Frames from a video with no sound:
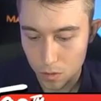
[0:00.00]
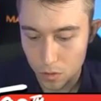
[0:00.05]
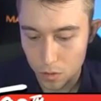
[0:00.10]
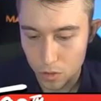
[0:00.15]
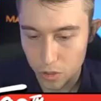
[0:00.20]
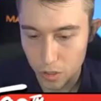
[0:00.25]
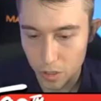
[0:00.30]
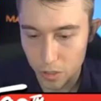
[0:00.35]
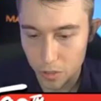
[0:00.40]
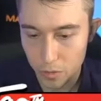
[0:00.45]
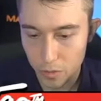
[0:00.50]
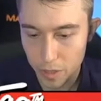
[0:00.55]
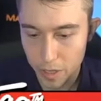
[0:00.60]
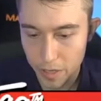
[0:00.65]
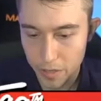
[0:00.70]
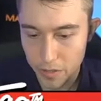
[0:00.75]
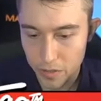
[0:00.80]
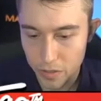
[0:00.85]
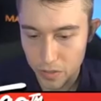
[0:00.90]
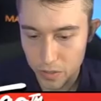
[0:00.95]
Just going to do
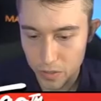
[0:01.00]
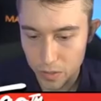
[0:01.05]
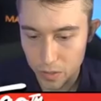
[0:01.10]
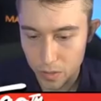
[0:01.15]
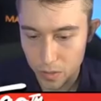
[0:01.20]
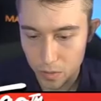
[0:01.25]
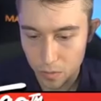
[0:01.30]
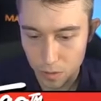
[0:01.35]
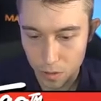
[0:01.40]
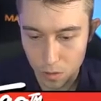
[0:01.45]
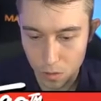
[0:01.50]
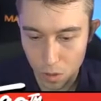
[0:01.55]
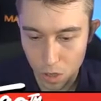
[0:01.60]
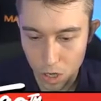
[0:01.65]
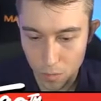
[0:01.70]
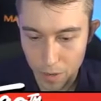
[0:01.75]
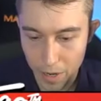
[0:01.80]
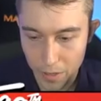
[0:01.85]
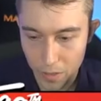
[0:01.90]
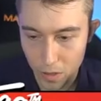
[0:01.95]
this. Going to
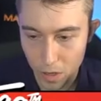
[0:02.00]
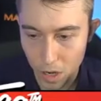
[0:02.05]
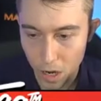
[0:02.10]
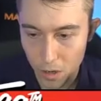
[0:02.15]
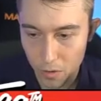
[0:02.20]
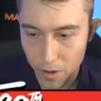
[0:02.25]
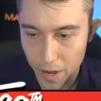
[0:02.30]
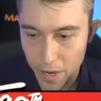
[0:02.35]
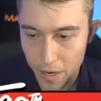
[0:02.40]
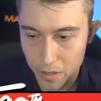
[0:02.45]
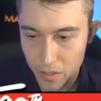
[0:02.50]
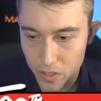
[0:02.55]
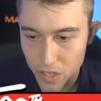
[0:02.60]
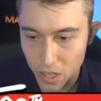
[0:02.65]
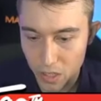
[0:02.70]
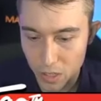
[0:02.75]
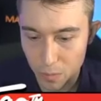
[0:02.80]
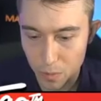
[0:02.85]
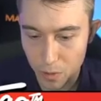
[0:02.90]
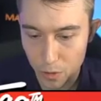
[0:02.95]
log back the Hog Rider.
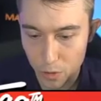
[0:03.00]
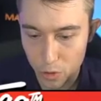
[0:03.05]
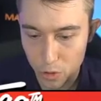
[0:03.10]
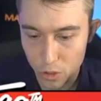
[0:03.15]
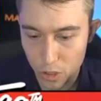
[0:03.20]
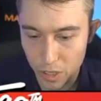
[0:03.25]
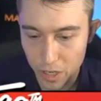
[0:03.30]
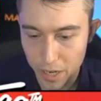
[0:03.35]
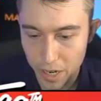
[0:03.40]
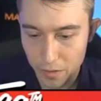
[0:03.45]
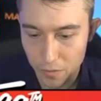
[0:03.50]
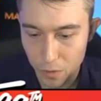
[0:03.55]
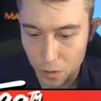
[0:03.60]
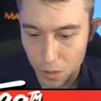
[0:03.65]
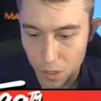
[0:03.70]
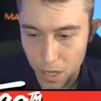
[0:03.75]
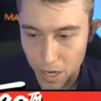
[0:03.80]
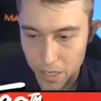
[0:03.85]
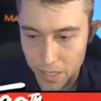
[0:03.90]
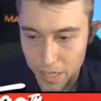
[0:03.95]
Skeleton Barrel should connect for a
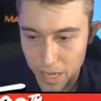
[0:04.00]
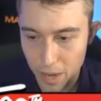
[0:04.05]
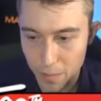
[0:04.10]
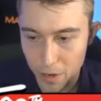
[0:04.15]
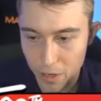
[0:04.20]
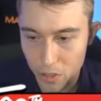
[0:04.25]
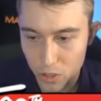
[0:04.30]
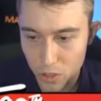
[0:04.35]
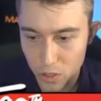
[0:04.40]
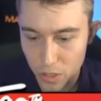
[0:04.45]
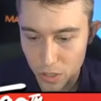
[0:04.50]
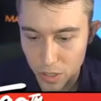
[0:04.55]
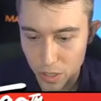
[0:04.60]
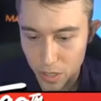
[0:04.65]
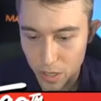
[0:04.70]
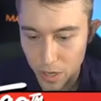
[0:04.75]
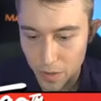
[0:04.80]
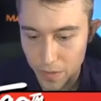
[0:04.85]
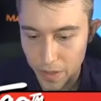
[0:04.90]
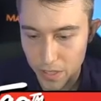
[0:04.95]
lot of damage.
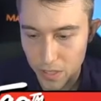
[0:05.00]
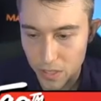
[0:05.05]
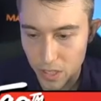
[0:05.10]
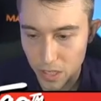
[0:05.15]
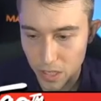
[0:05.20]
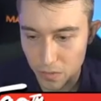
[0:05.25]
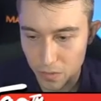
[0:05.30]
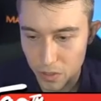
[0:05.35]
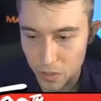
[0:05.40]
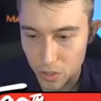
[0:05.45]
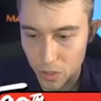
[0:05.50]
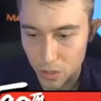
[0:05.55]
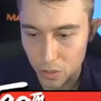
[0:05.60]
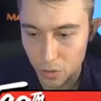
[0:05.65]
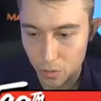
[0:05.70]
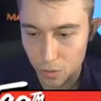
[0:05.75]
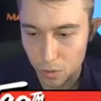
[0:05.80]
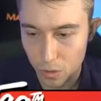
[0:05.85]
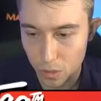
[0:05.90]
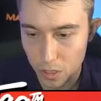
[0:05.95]
That's going to give us a
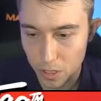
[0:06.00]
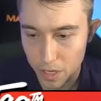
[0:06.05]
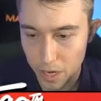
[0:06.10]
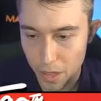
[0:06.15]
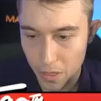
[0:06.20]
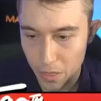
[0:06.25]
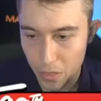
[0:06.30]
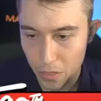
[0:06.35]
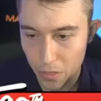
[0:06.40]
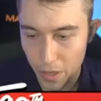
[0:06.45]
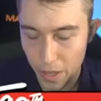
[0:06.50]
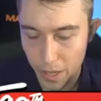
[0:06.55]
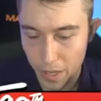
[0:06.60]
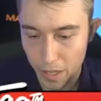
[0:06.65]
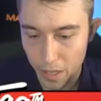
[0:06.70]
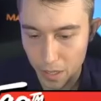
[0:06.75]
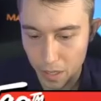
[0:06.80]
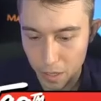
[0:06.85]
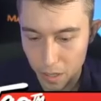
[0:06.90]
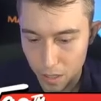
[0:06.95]
huge lead, I think.
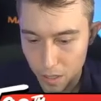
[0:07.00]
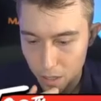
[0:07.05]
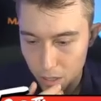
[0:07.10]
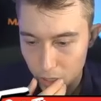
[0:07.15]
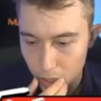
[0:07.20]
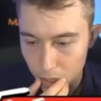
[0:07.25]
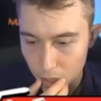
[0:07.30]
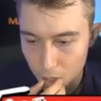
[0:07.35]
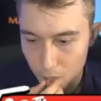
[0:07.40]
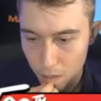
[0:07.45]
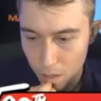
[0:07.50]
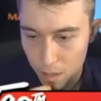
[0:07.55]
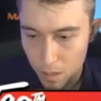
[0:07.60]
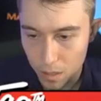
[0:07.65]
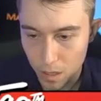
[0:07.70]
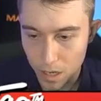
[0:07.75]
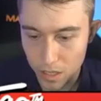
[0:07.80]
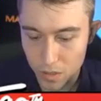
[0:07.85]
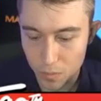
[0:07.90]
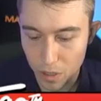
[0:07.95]

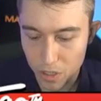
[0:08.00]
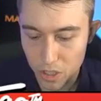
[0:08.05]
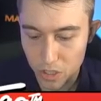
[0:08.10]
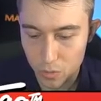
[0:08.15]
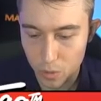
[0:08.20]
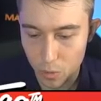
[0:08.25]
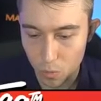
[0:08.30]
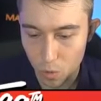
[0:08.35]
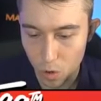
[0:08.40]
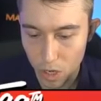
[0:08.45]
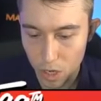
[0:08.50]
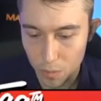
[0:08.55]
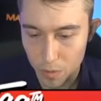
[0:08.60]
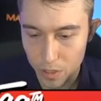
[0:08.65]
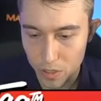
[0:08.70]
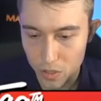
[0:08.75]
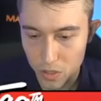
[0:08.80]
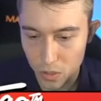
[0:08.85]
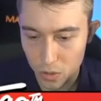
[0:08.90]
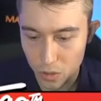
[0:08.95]
Not as much as we wanted,
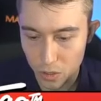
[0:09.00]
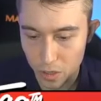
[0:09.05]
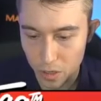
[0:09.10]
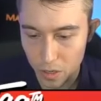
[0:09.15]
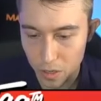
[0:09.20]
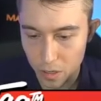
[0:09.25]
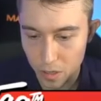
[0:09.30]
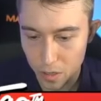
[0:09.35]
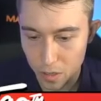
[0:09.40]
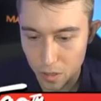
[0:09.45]
but it's still good.